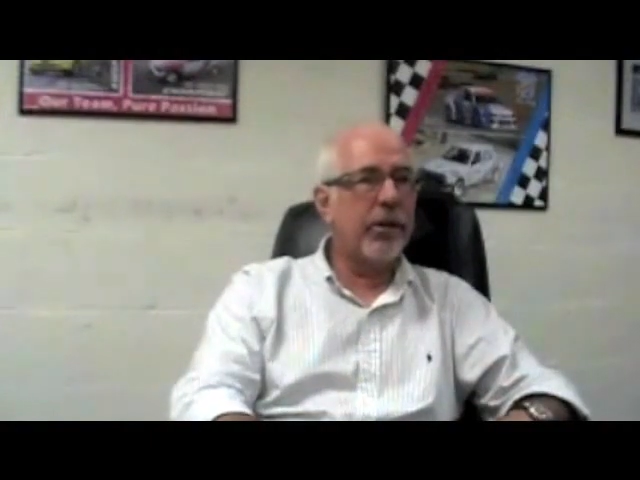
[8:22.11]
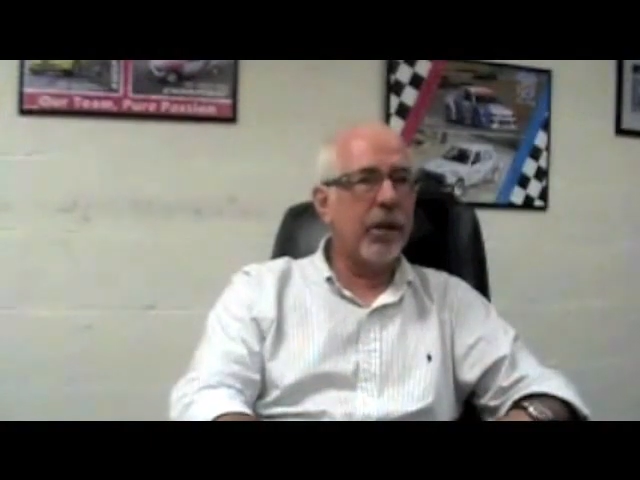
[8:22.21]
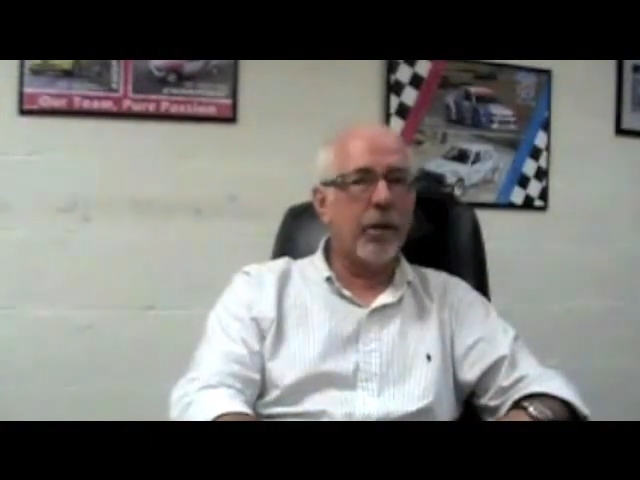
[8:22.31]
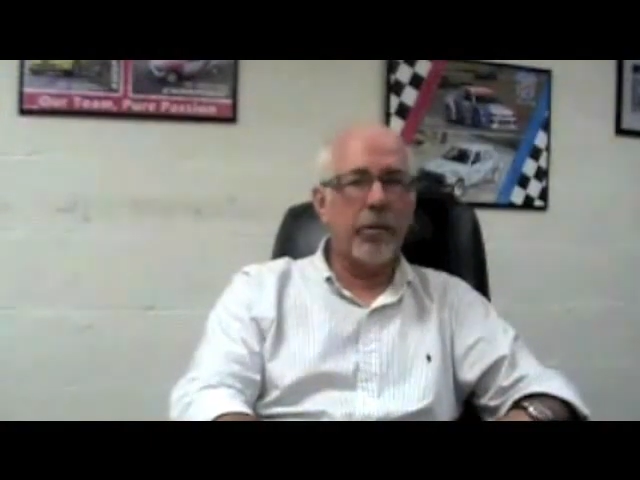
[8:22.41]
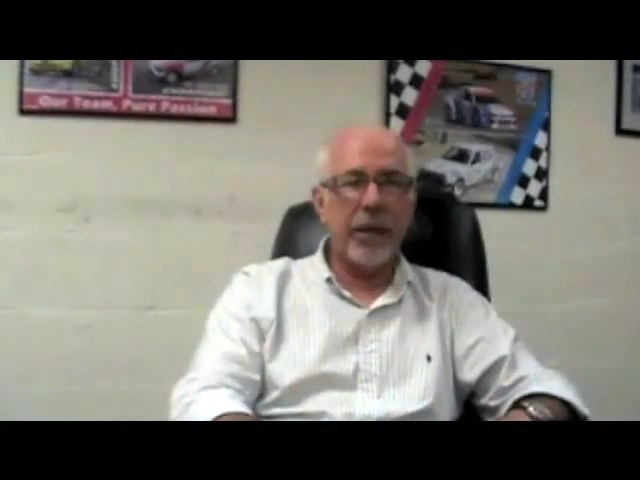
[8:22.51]

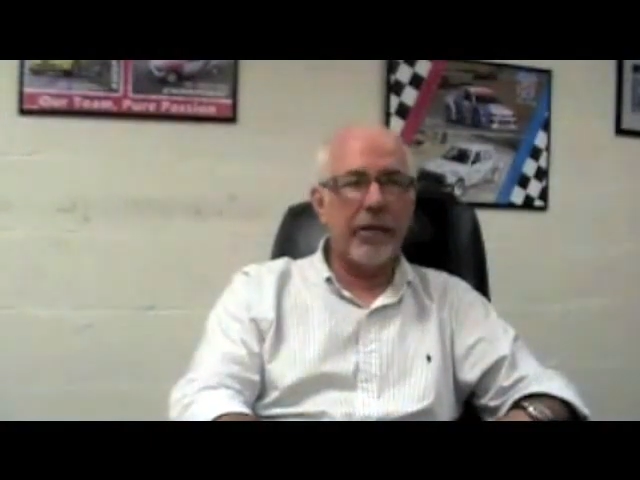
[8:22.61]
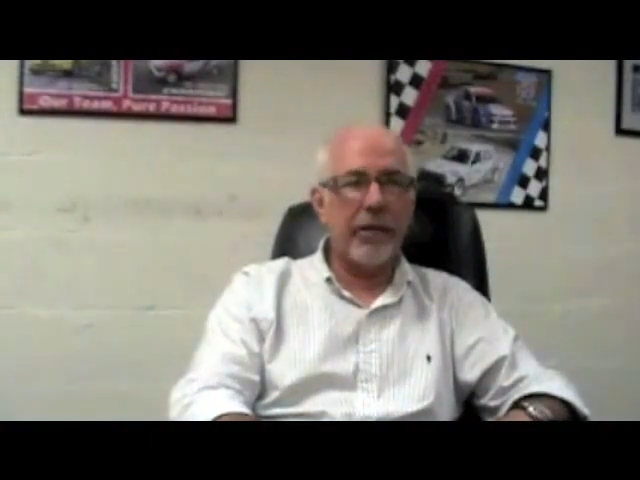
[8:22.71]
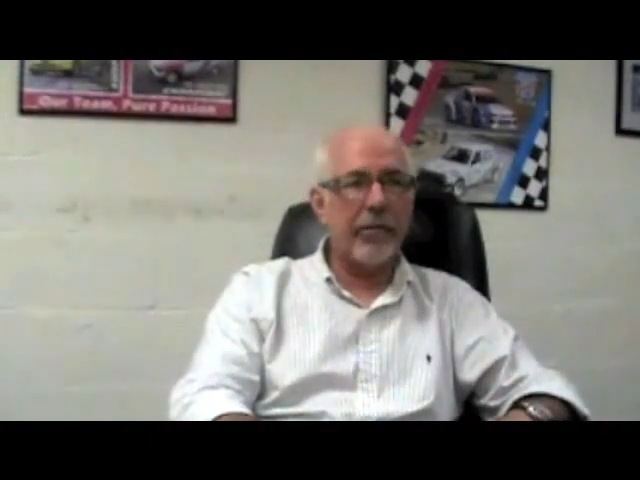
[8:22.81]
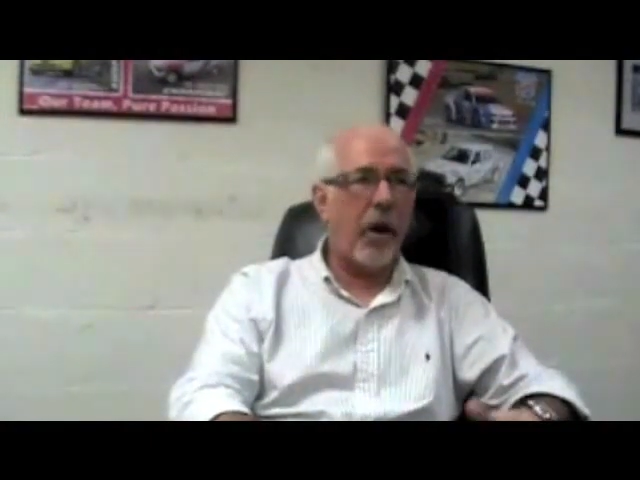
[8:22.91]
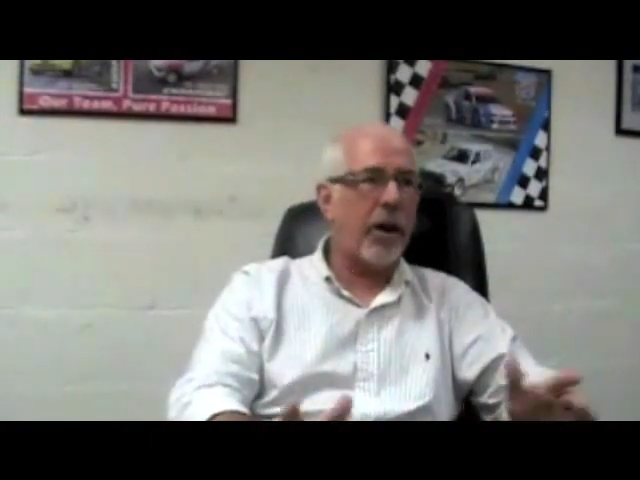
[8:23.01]
you know, with
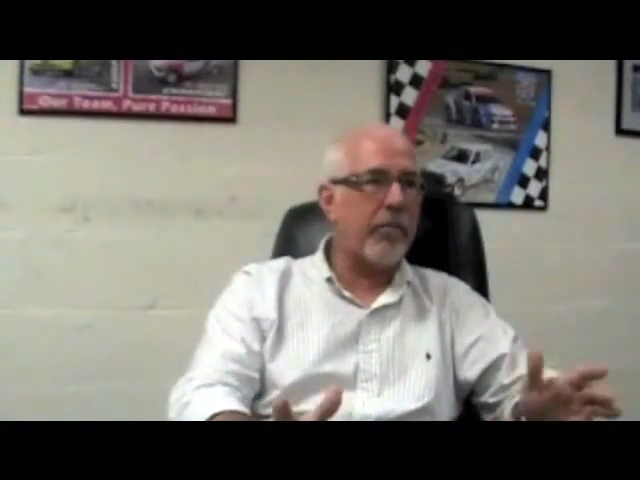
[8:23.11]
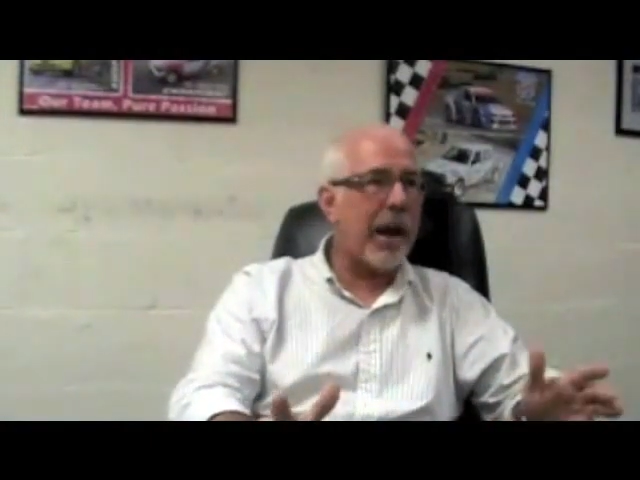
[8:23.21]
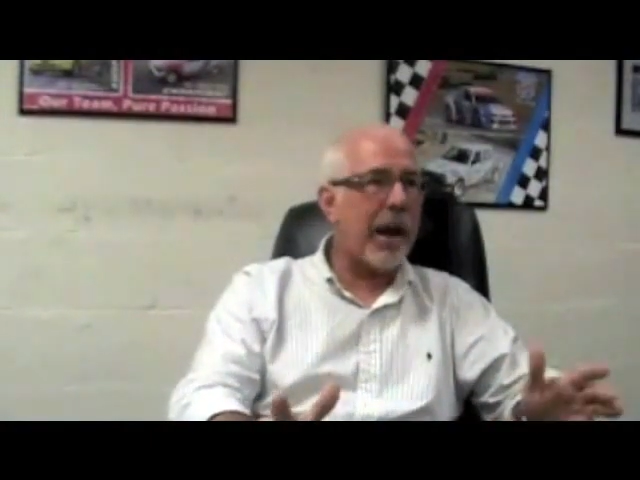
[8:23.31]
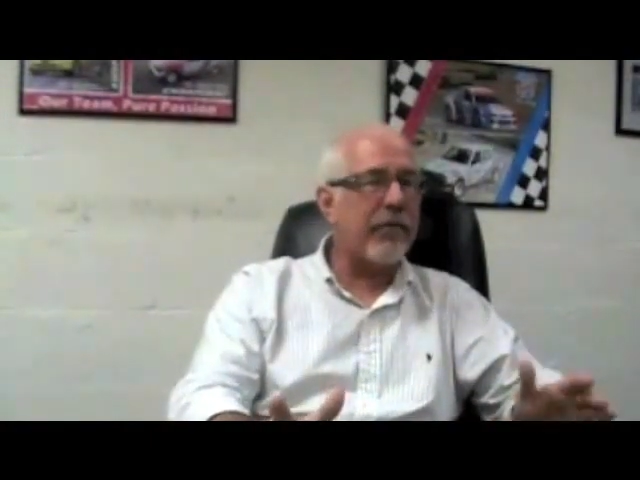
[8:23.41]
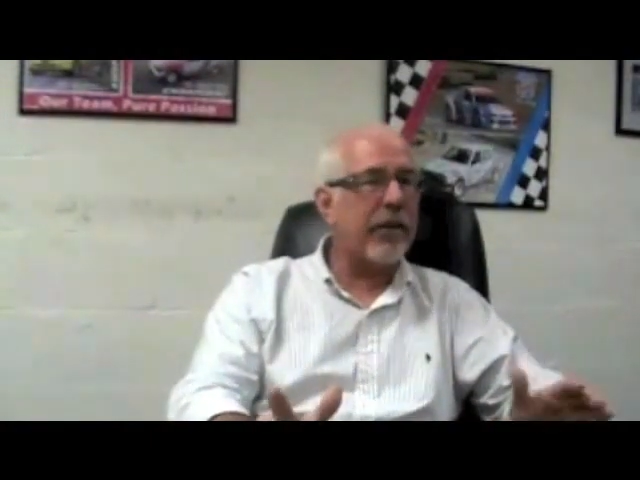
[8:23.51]
all the
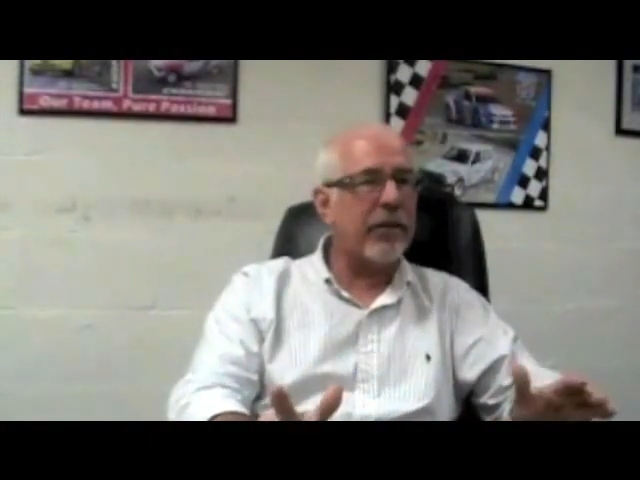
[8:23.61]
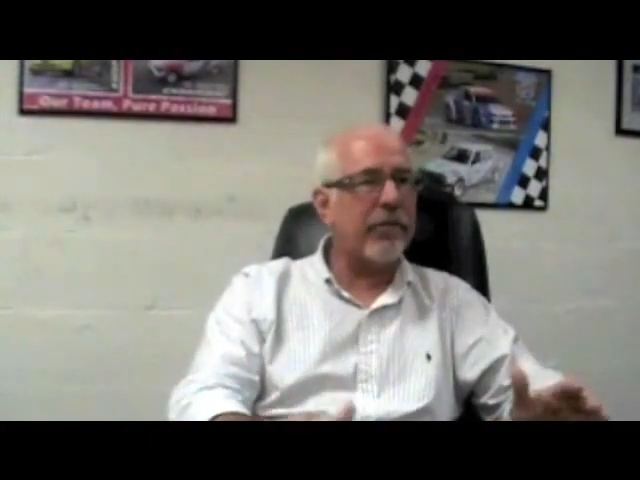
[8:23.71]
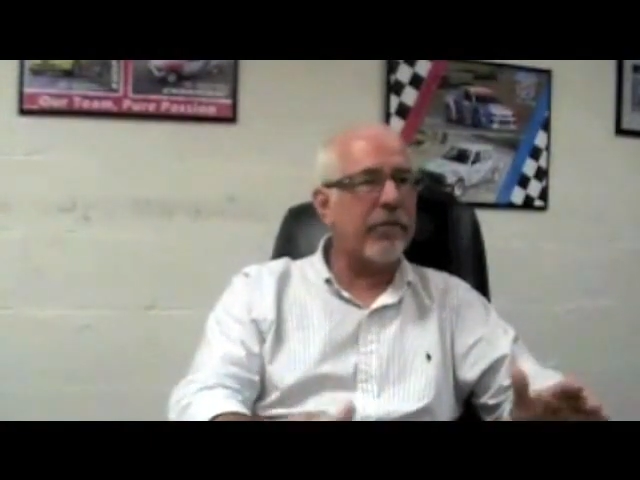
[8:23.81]
benefits